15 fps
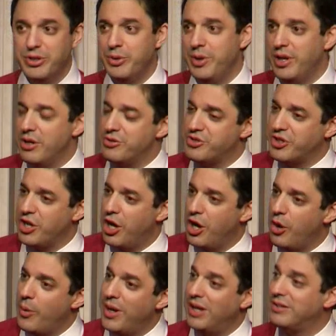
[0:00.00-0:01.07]
2 years
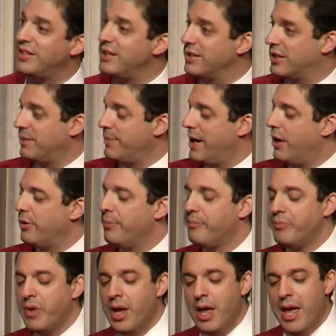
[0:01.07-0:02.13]
ago, and it didn't come out.
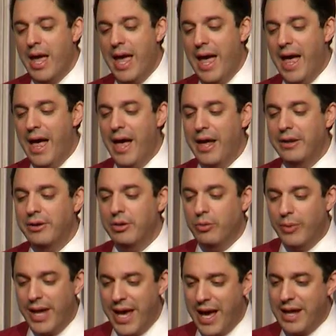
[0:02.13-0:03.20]
And
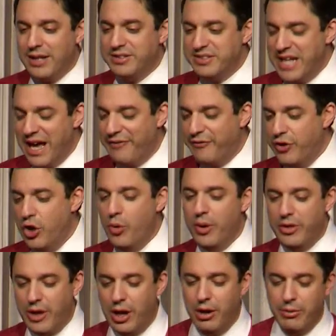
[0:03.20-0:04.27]
we had a snafu
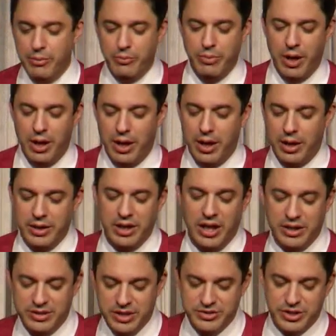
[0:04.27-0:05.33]
with our
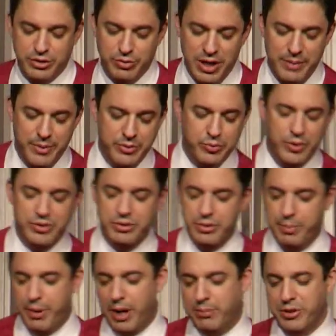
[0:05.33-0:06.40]
a disagreement with the
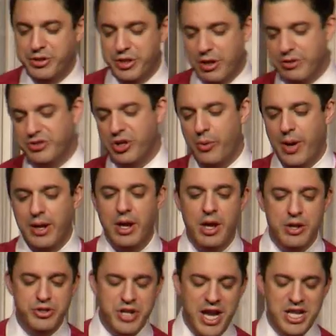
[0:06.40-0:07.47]
publisher, so I
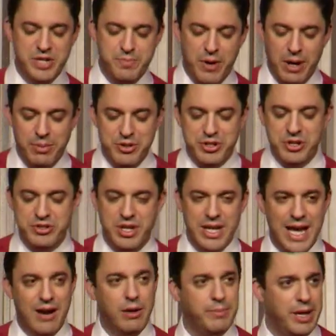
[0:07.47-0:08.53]
changed publishers, and
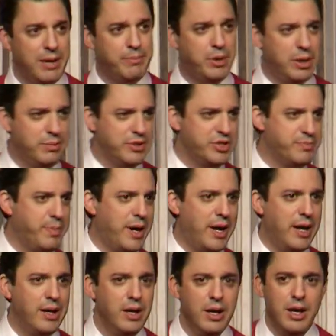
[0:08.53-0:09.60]
now I'm being published
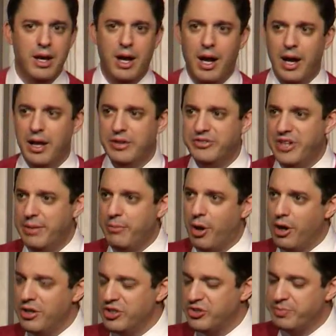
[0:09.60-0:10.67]
by St.
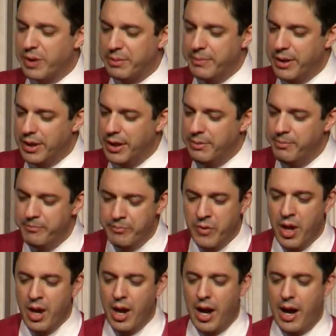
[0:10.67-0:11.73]
Martin's Macmillan,
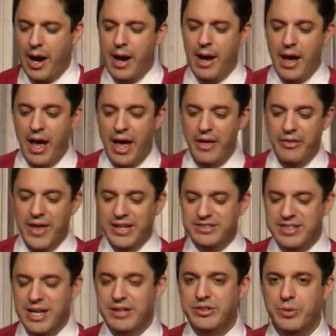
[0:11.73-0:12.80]
and they
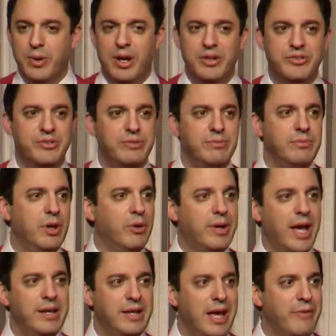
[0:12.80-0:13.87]
said to us,
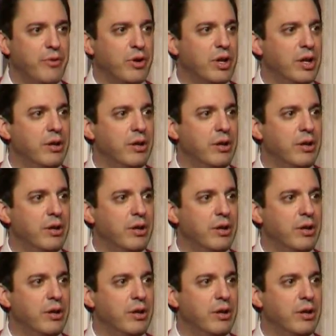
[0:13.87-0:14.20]
okay, Dave, we're